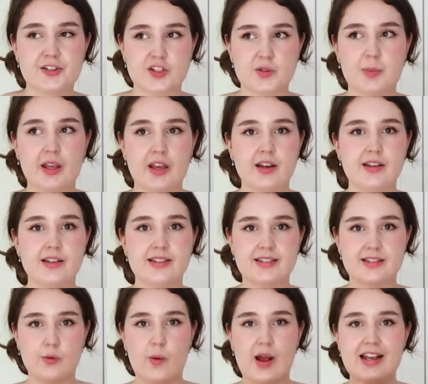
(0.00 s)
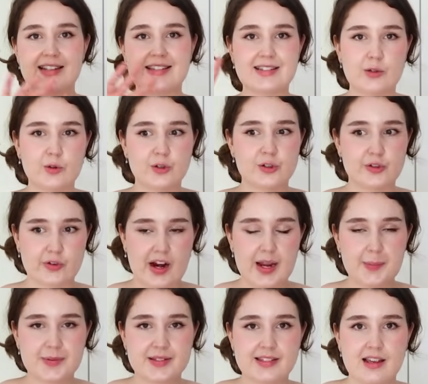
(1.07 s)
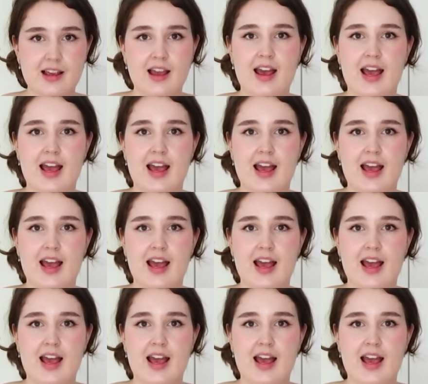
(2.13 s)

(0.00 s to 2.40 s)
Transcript: just because the way silk drapes